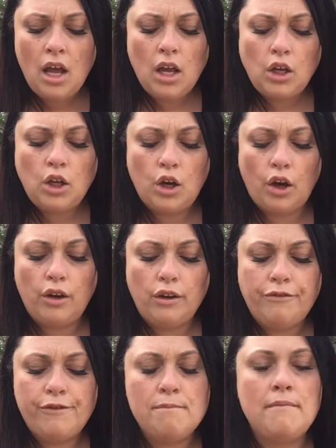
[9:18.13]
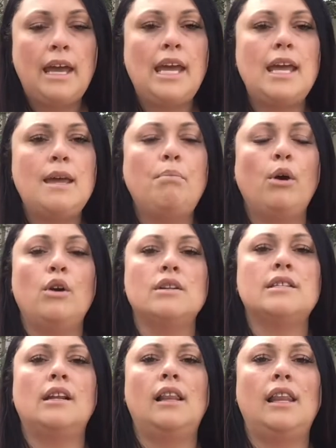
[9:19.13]
you know, for me
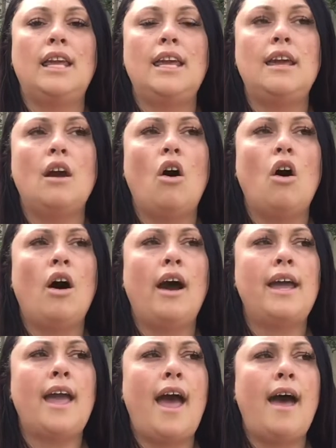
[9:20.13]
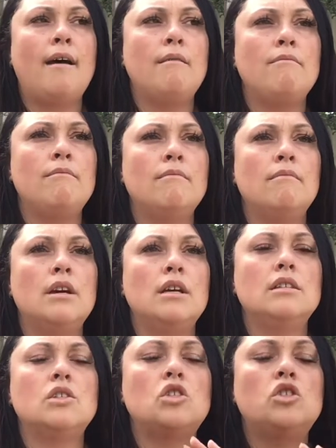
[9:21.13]
personally, I am
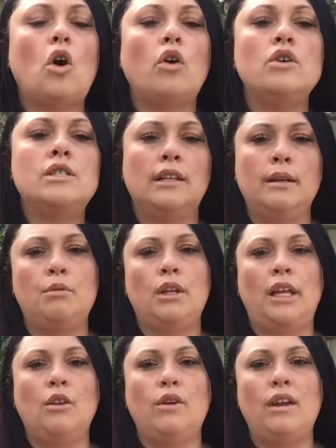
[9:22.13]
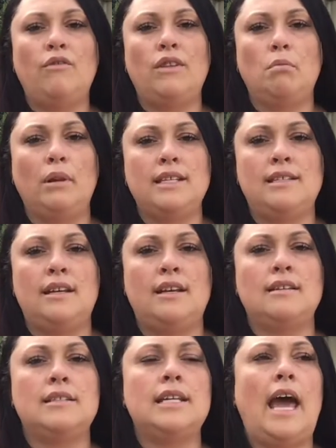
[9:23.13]
so deliberately looking for the
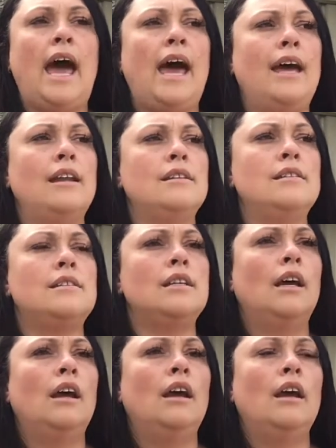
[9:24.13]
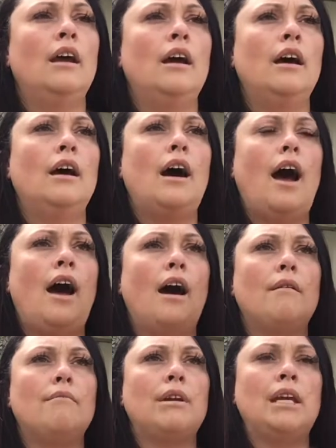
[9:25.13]
blessings and
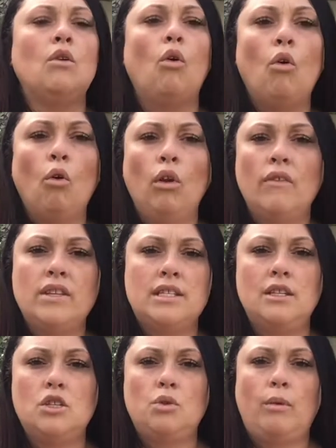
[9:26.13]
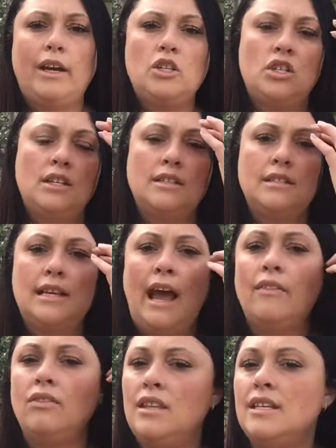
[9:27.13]
in all of the situations,
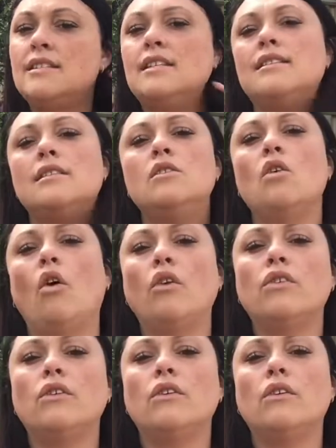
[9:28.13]
and this is not